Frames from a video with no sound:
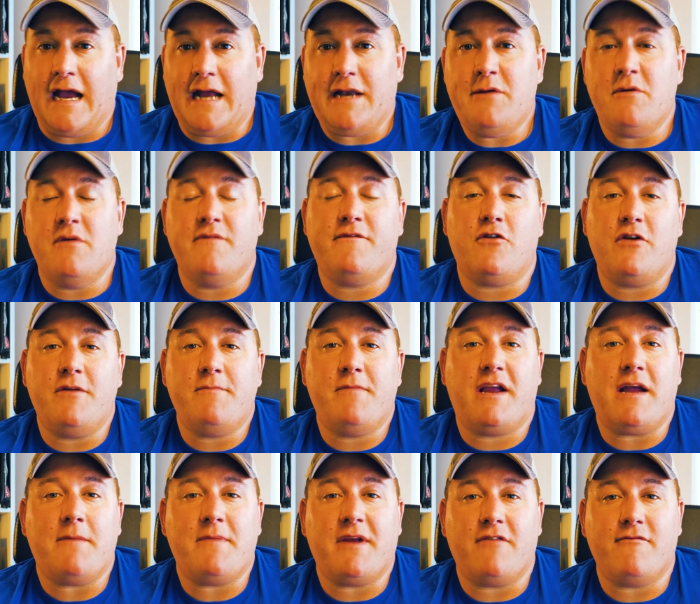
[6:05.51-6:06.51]
How do you avoid
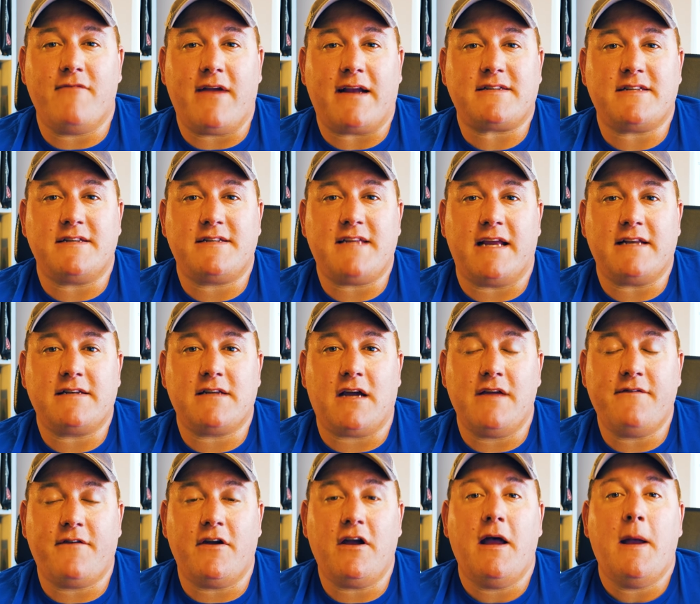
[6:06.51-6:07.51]
becoming a wreck detect
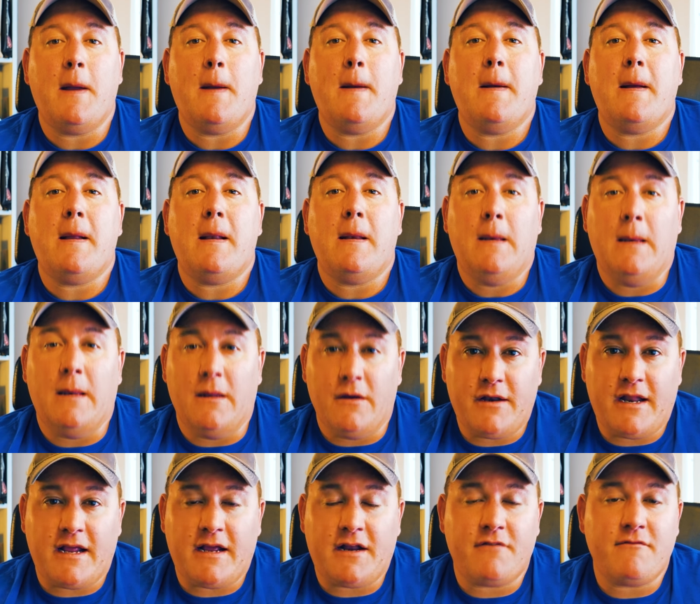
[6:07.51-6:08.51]
diver?
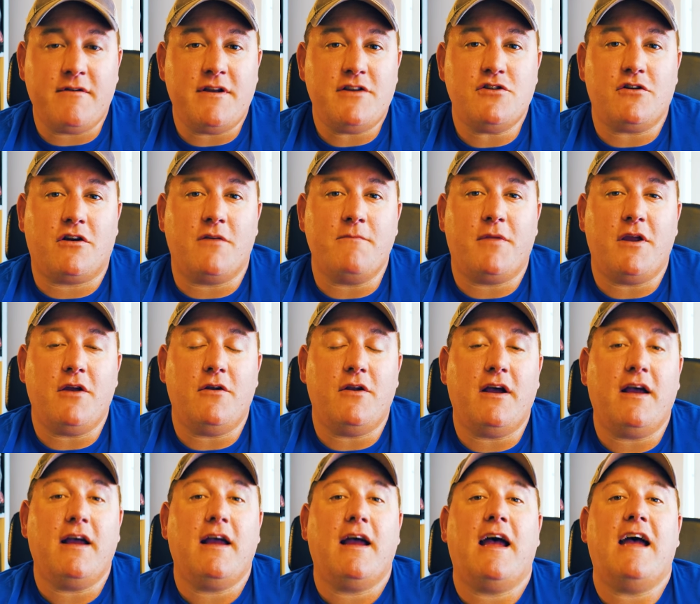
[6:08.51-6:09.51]
Learn how to read your
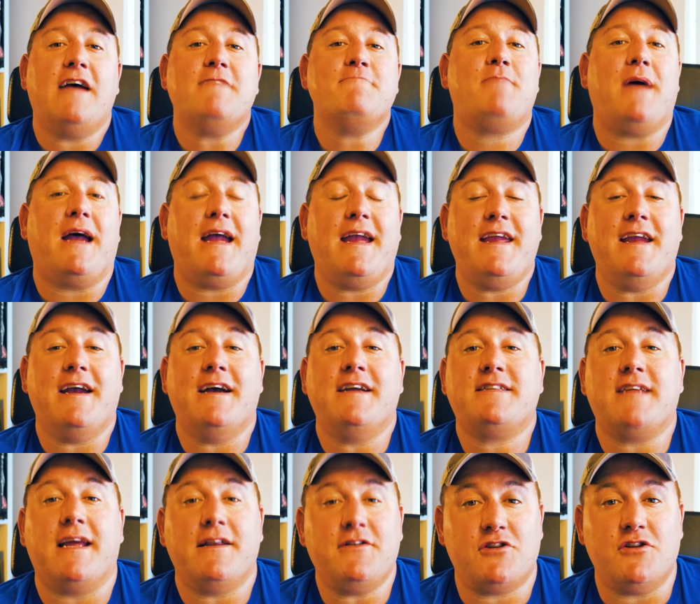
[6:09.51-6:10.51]
computer and pay
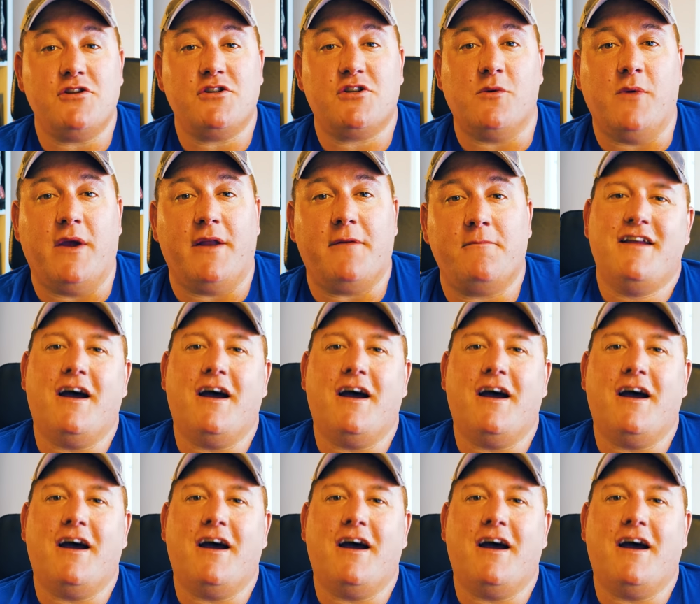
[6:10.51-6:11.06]
attention to it.